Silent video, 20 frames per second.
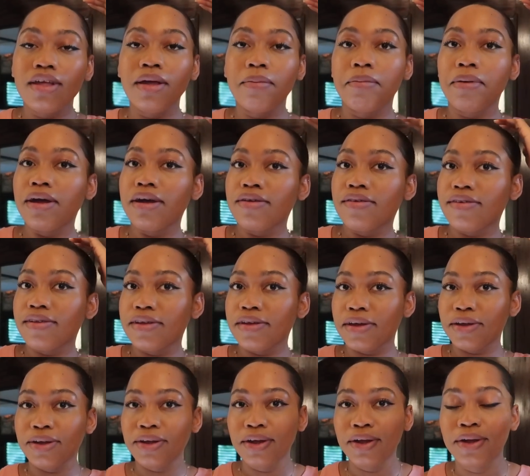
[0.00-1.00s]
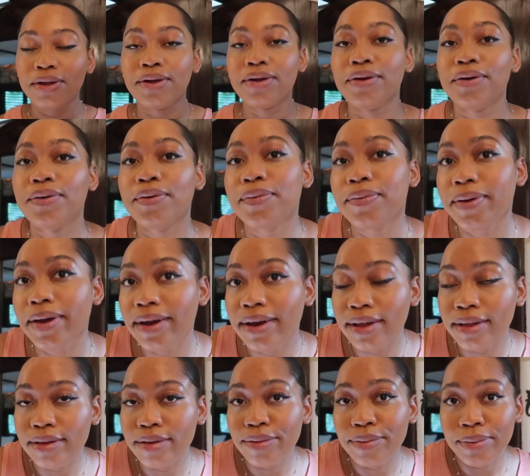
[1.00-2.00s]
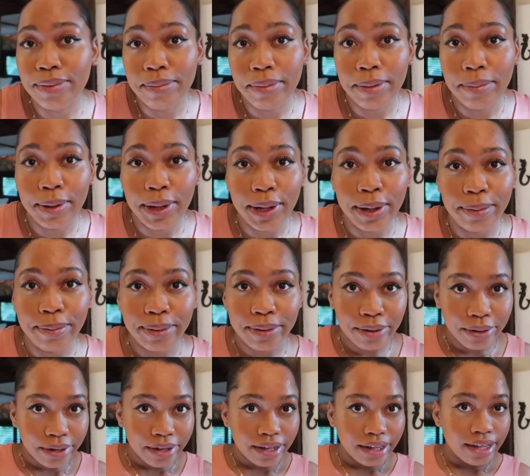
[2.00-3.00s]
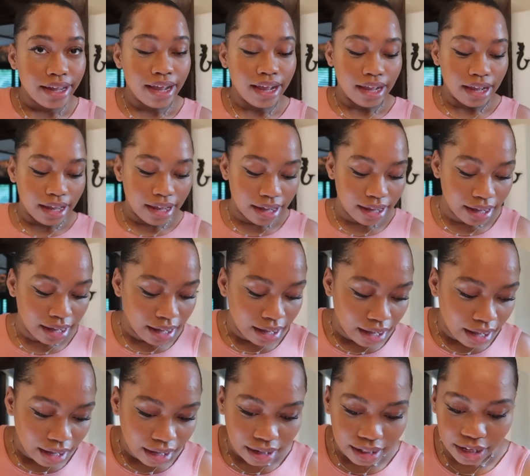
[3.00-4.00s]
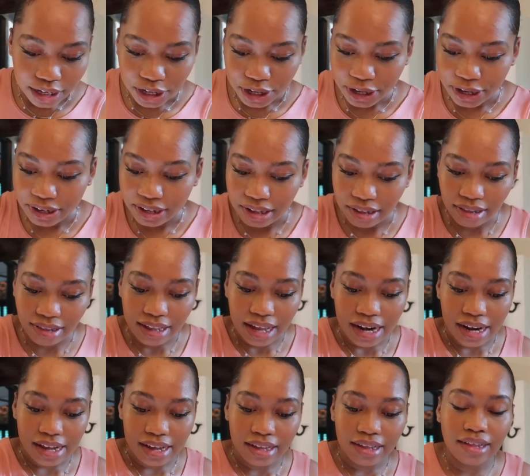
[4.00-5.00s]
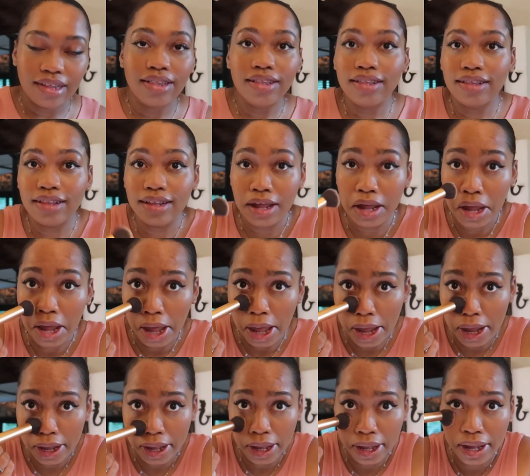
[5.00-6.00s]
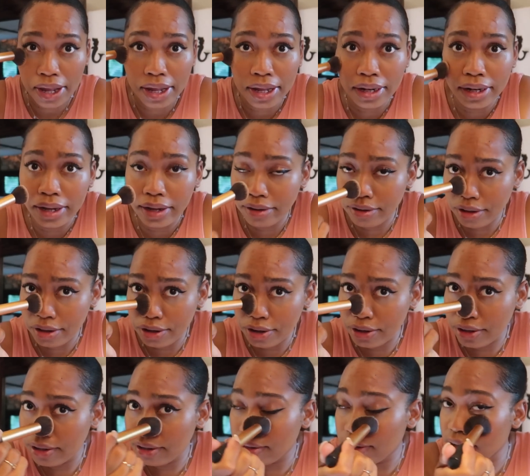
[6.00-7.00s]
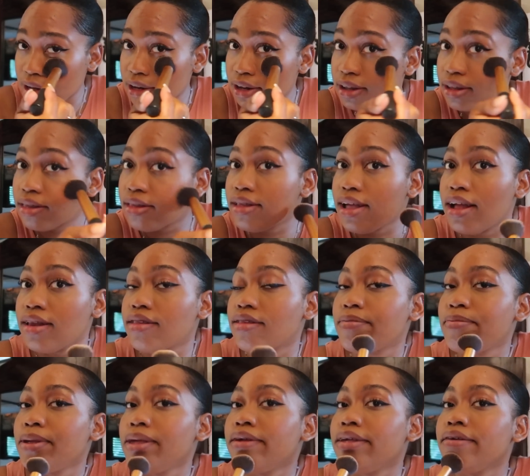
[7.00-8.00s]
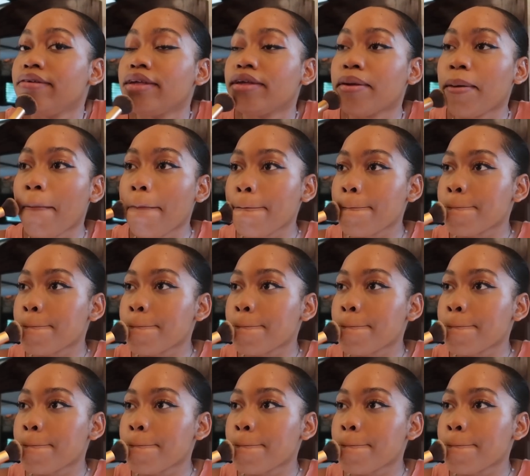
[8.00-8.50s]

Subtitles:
I'm actually ready. This is what my makeup is looking like. Clean girl aesthetics, aka lazy girl aesthetics. That's me.